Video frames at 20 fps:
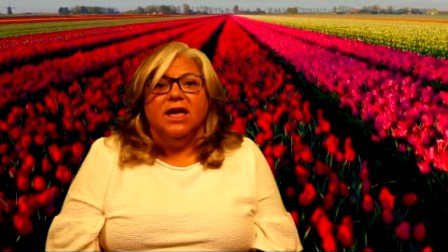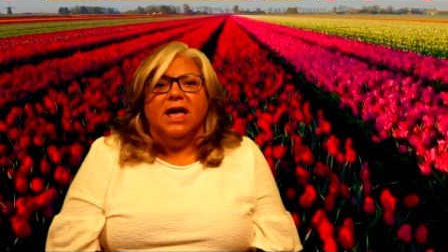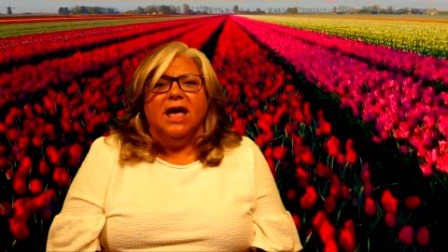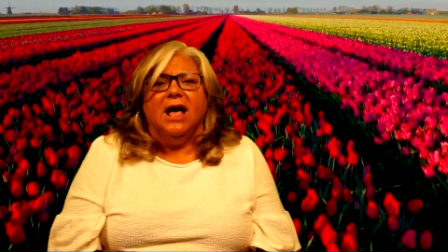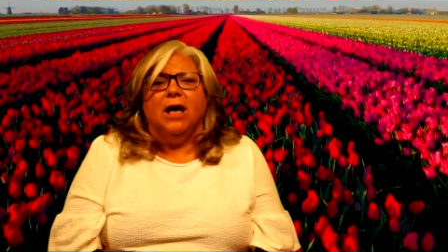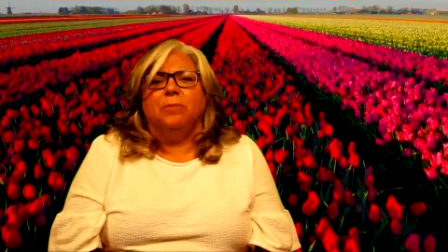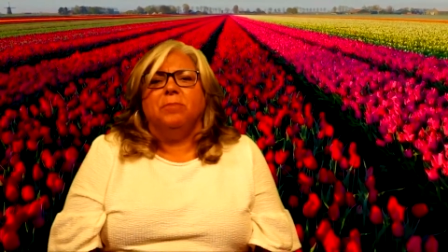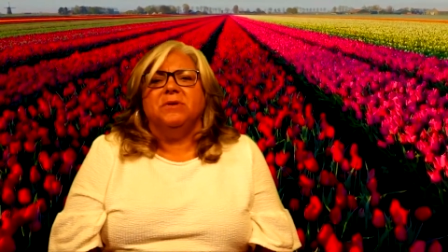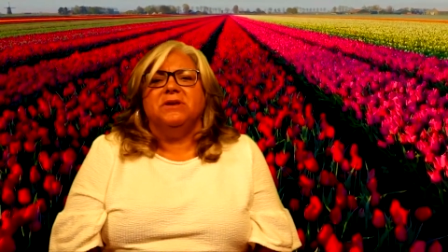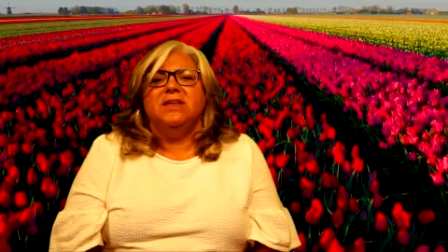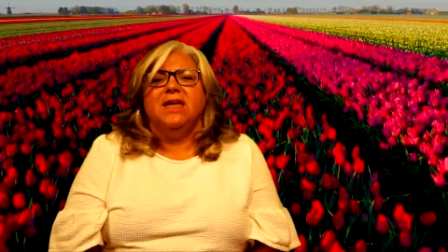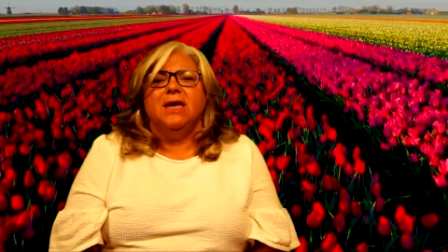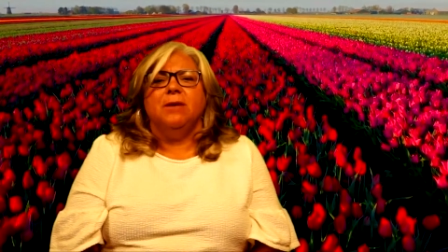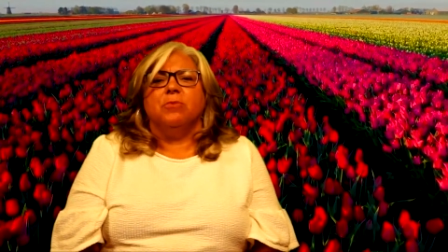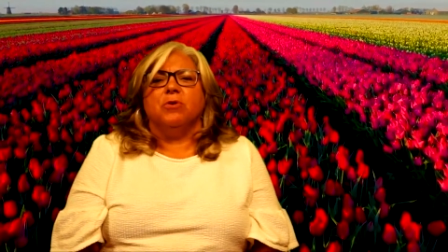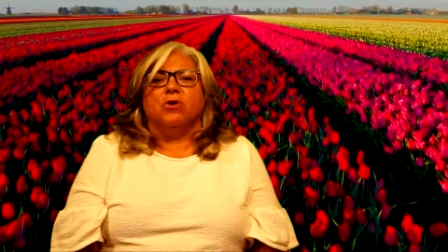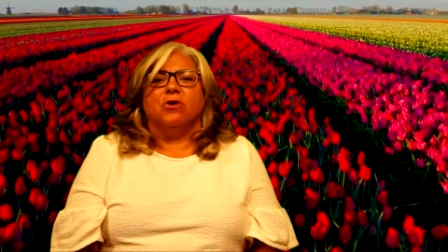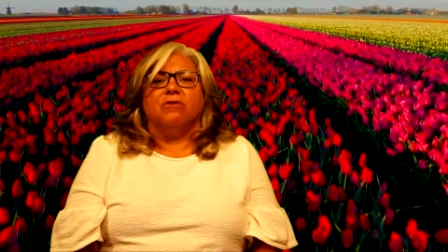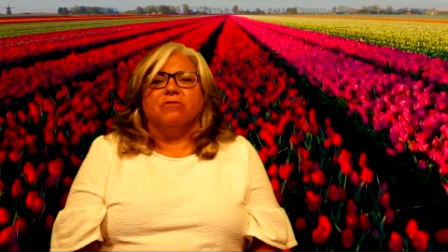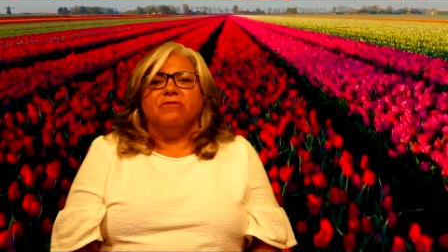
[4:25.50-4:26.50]
help a
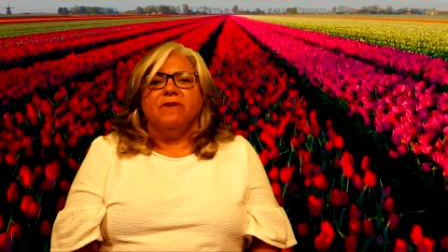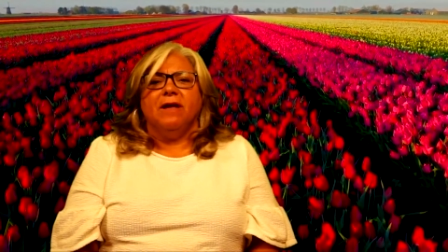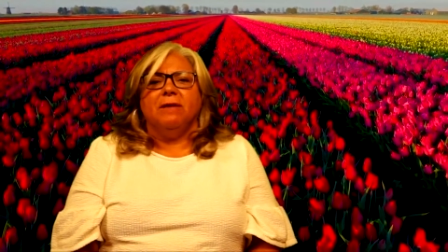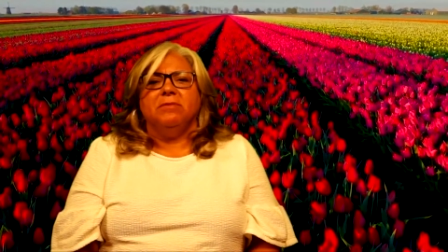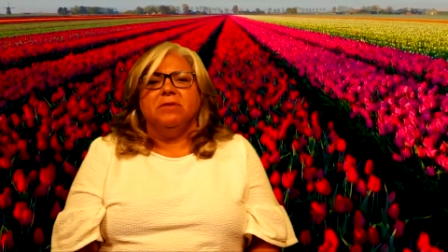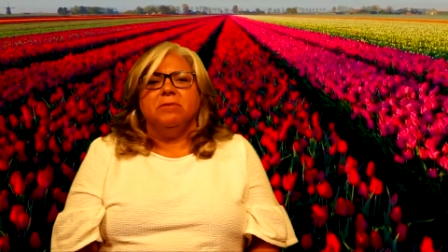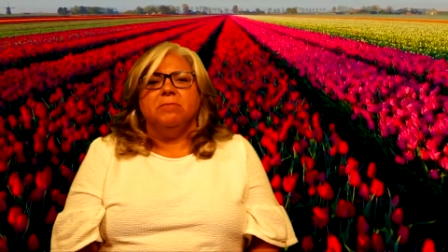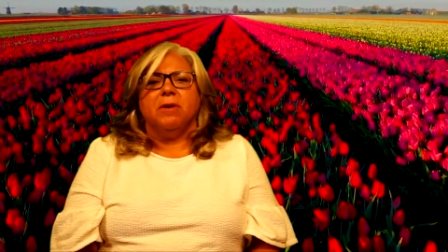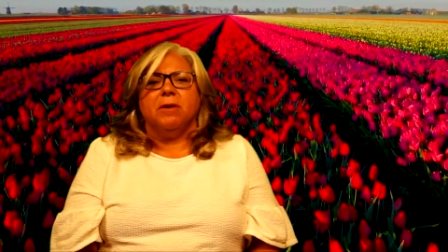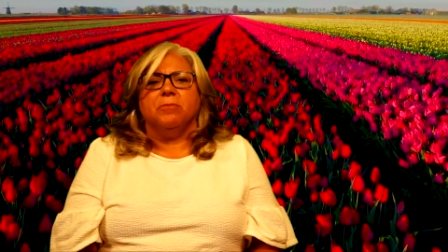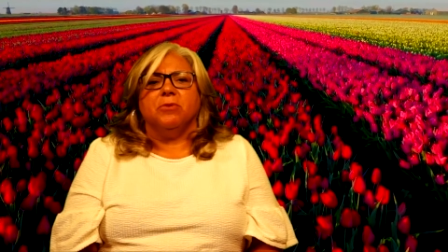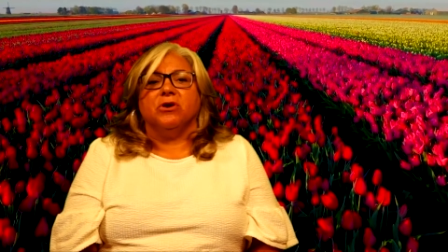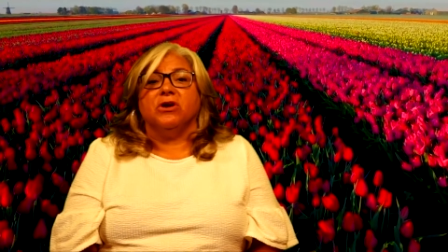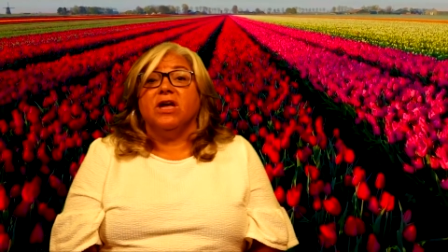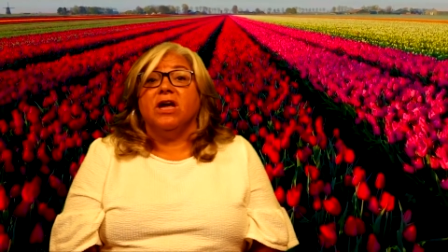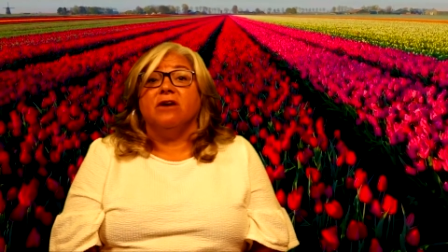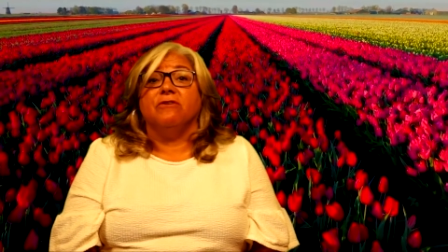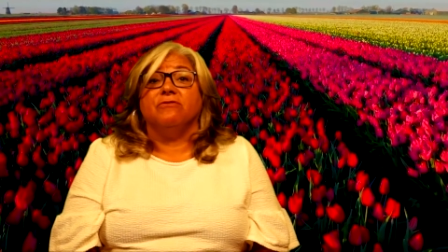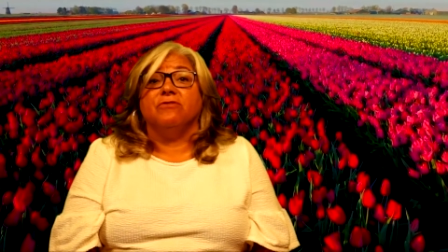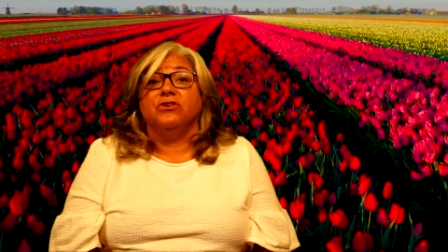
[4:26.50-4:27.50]
neighbor or family member
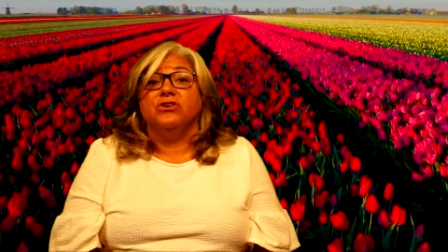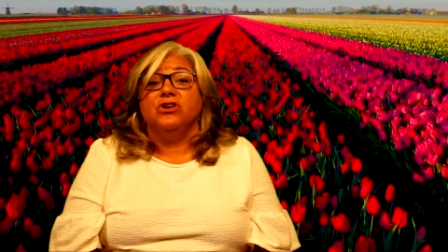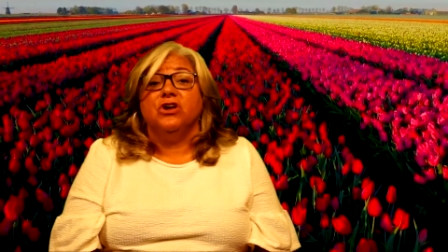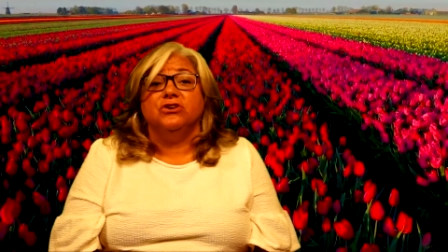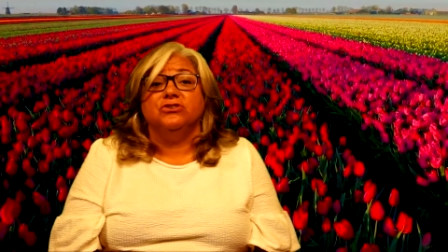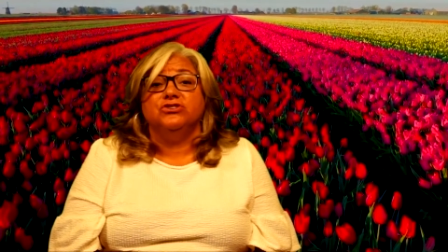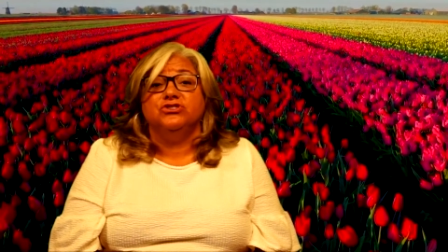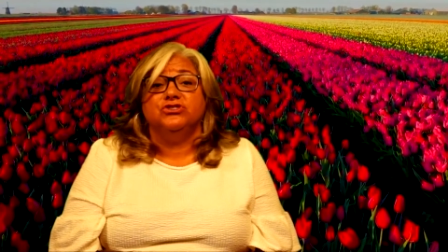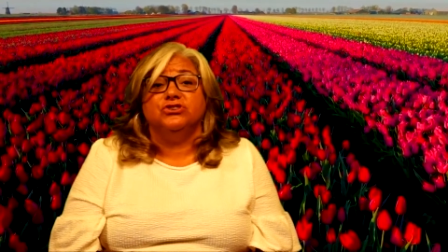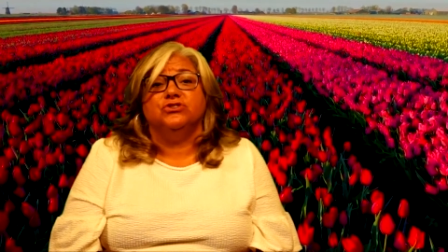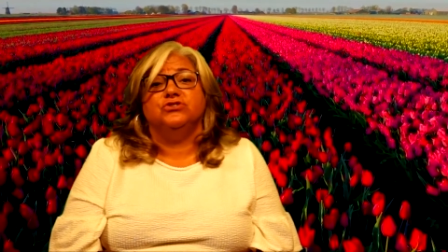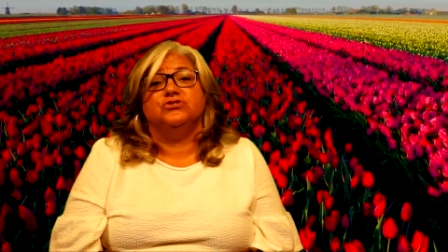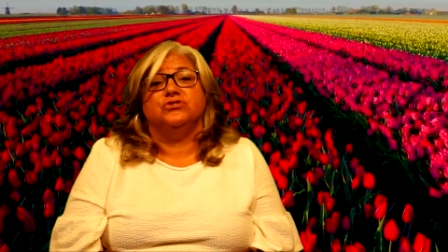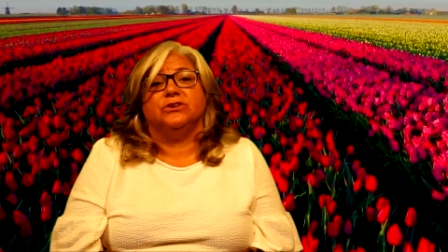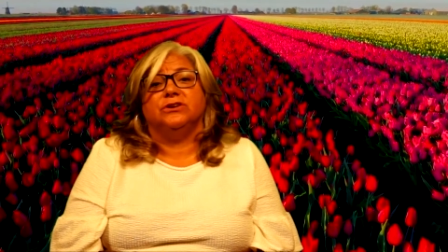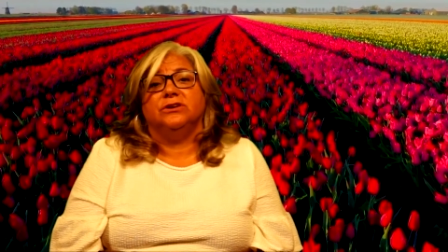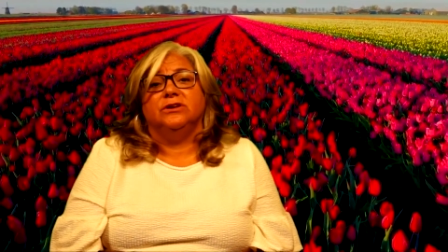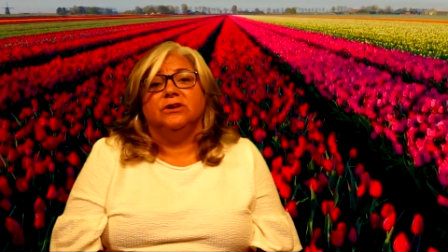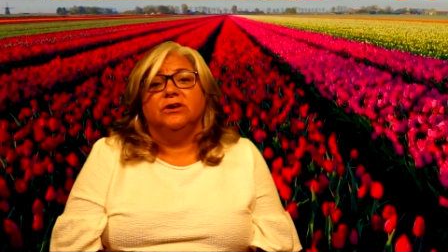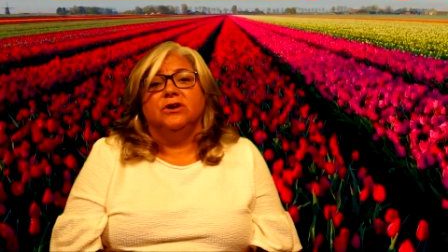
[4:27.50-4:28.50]
care for young
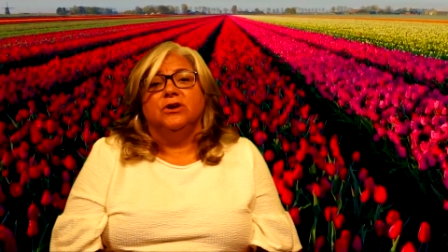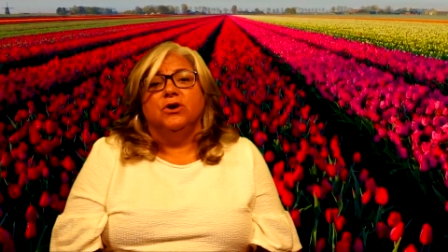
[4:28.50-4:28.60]
children.